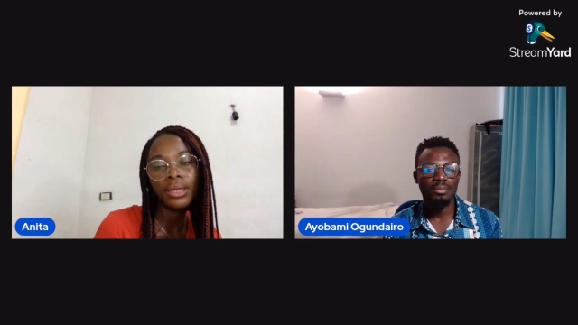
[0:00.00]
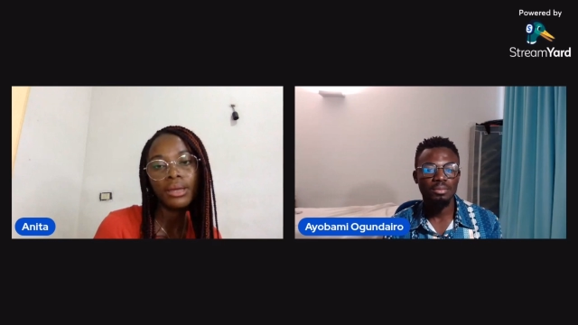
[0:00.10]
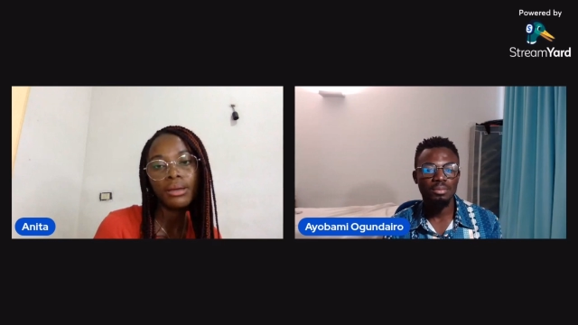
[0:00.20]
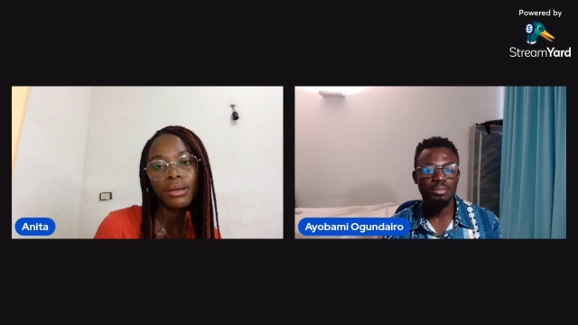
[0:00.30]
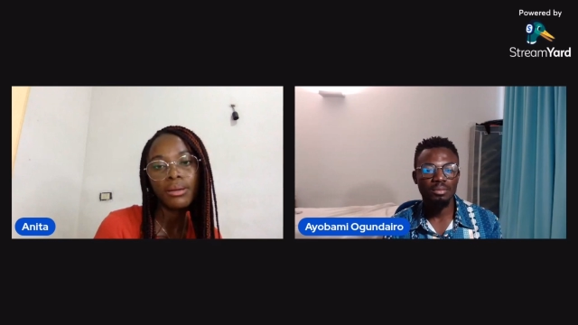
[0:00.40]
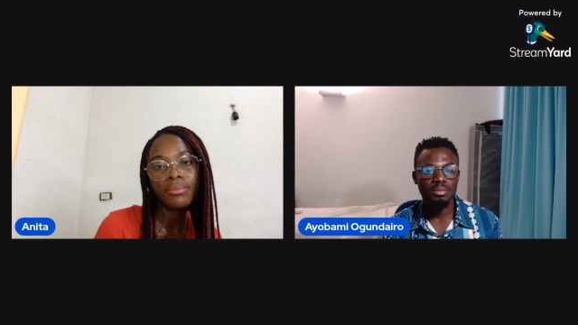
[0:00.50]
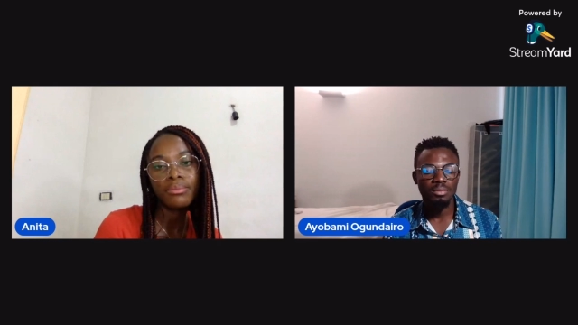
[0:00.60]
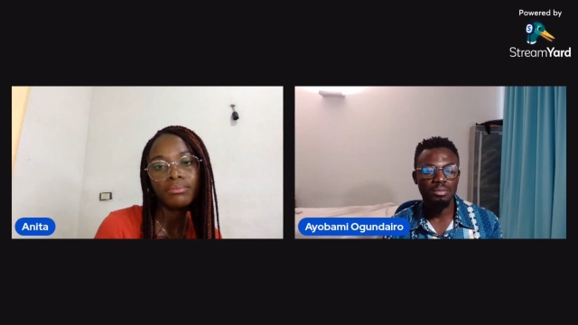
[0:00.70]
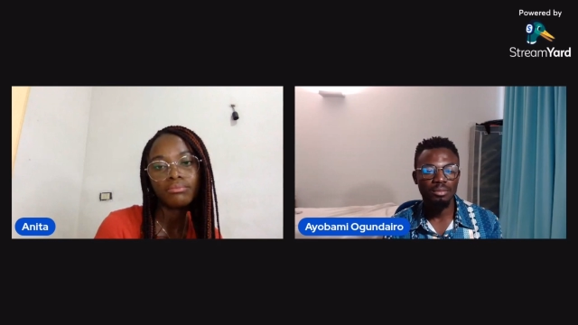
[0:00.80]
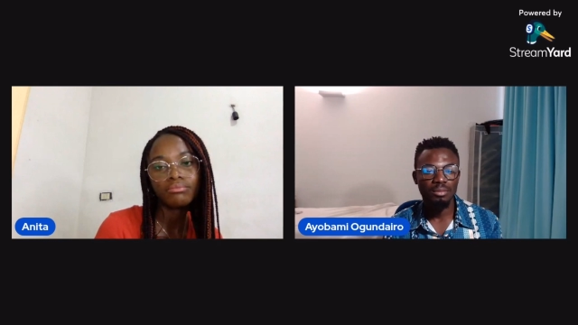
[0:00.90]

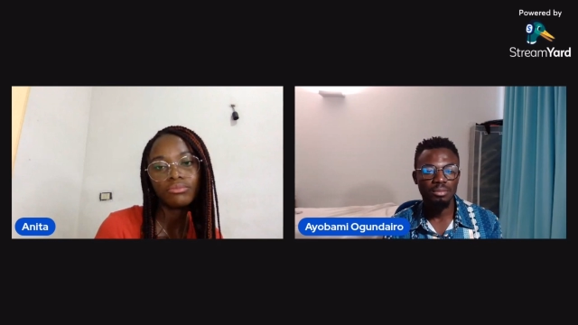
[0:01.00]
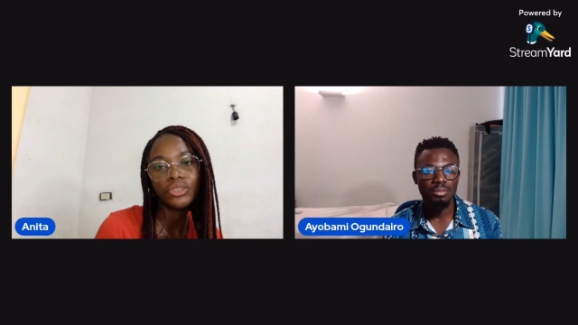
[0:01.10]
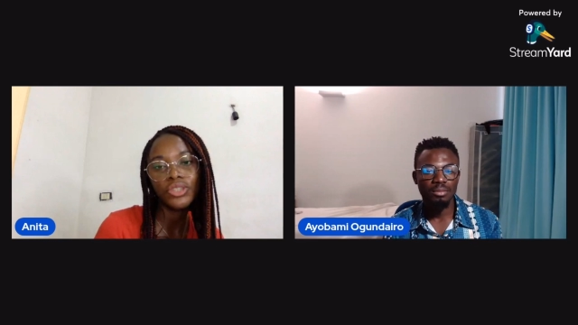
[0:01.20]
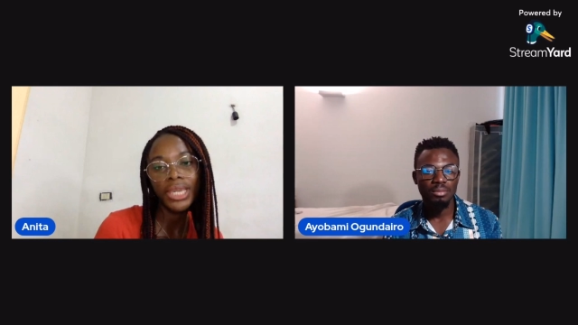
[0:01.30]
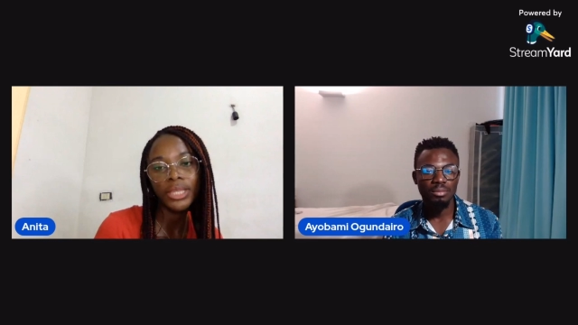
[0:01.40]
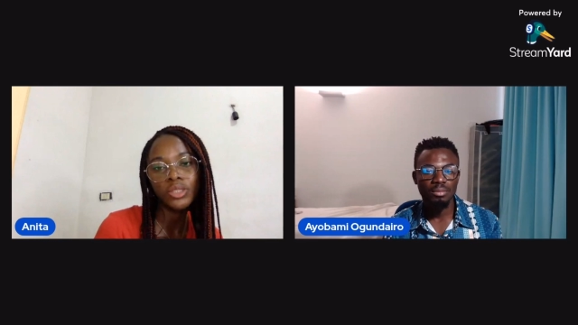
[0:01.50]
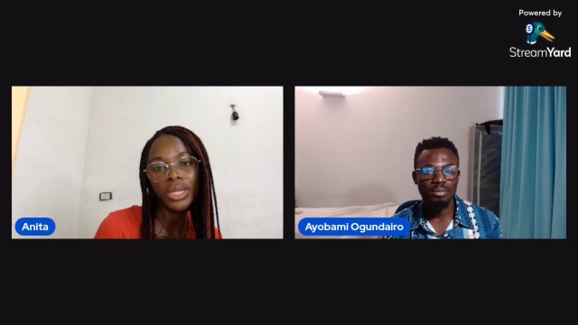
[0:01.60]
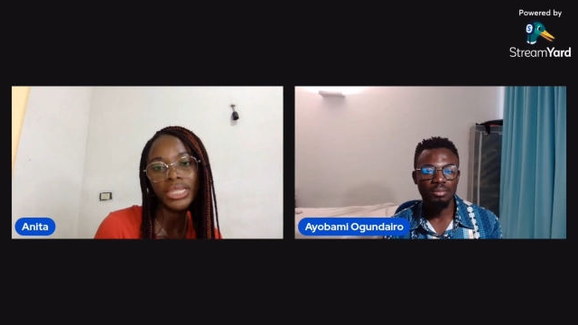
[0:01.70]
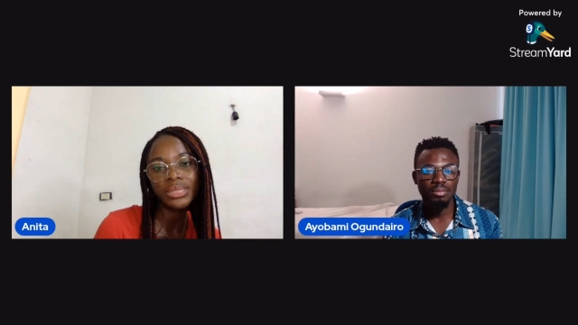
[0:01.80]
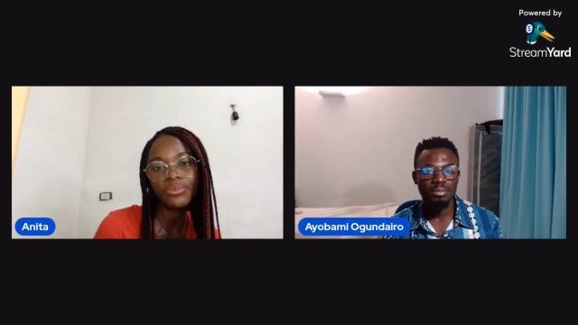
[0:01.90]
Speaker 1: um did you get a
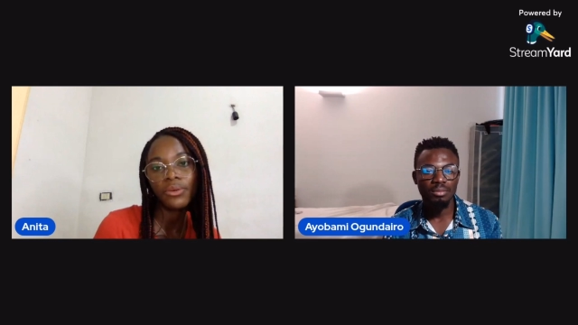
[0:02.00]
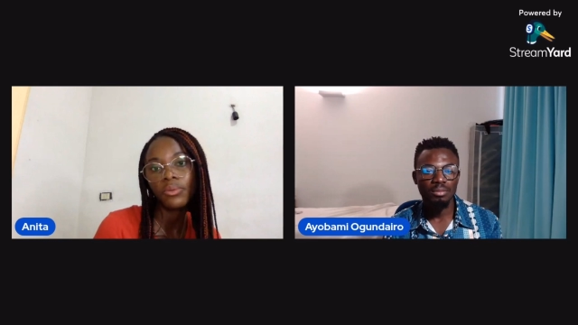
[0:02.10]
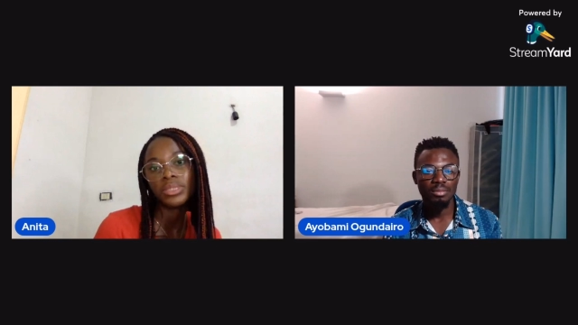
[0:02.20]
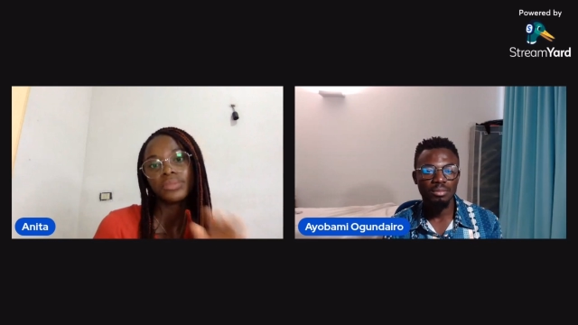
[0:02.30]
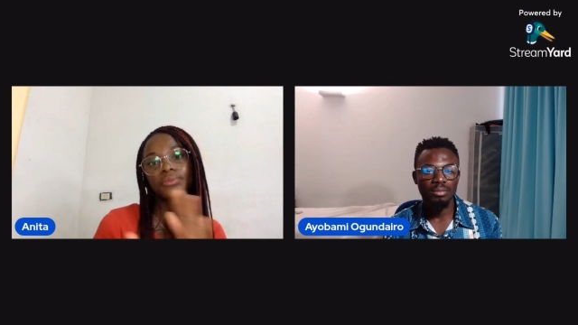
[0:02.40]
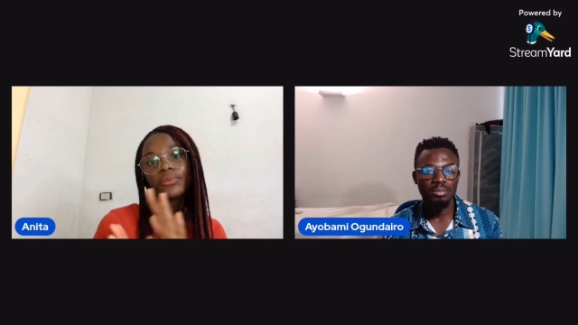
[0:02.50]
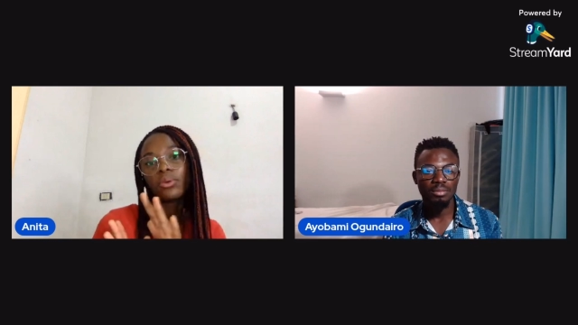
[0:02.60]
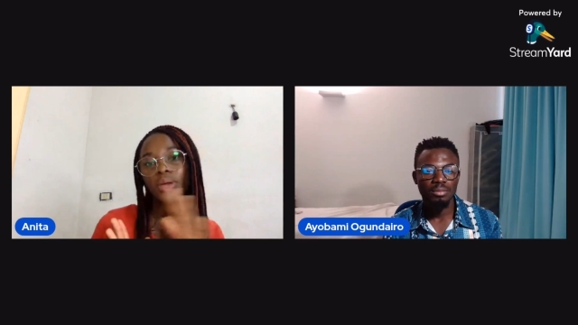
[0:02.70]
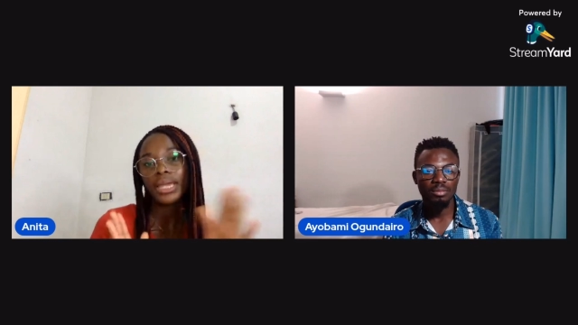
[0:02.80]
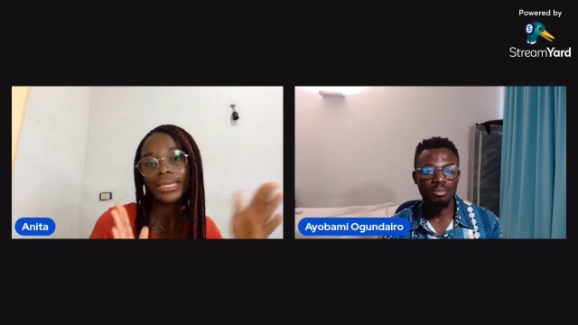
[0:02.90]
scholarship for? Was it for
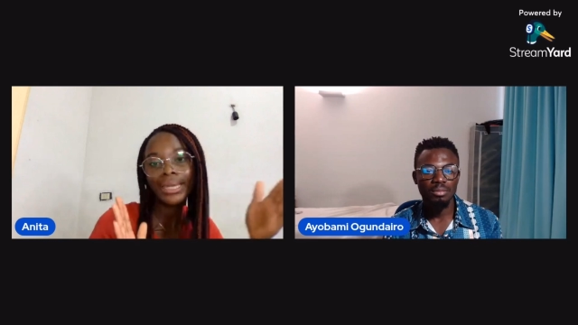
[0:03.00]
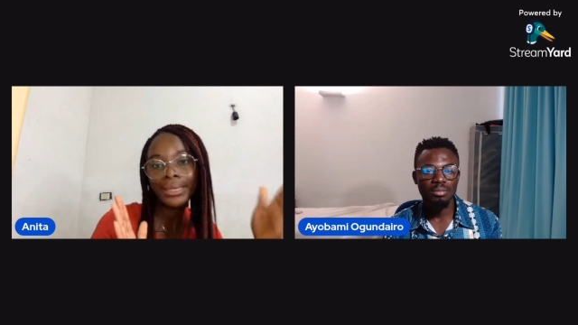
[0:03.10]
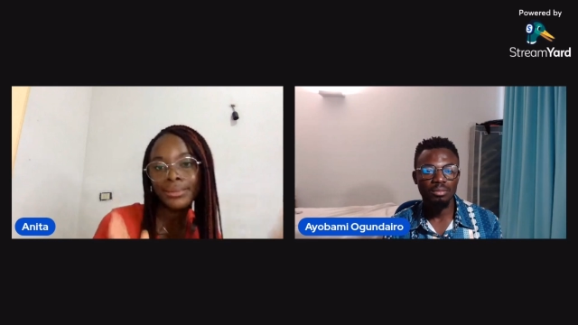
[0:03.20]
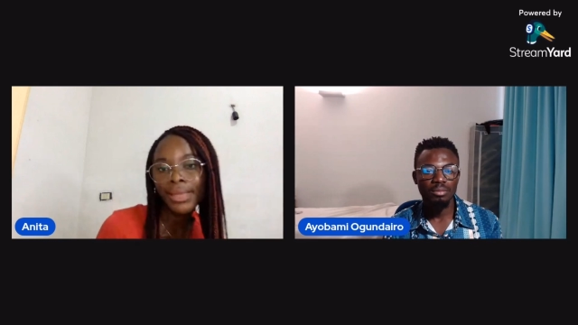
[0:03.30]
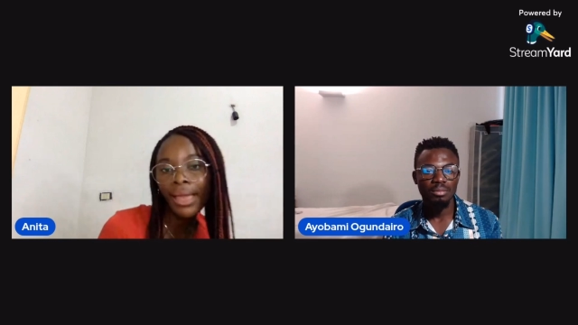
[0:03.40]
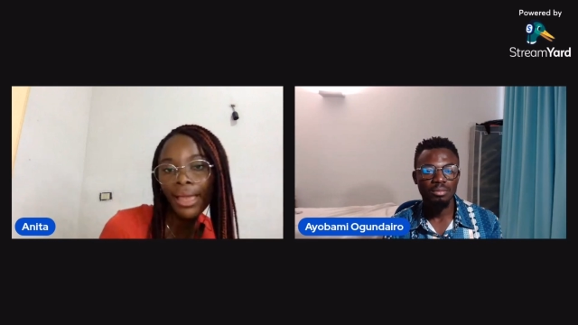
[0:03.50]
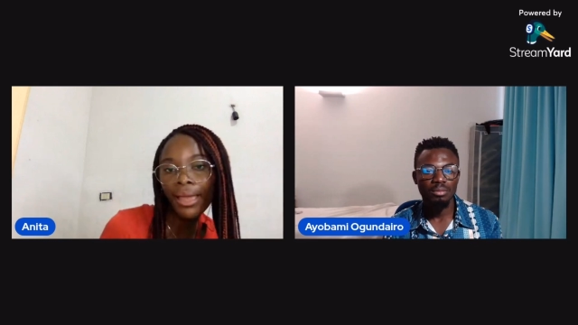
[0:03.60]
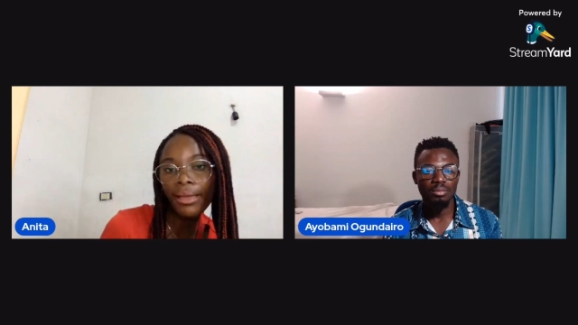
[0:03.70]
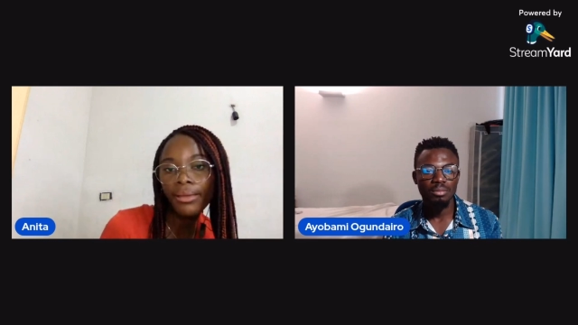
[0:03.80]
the entire,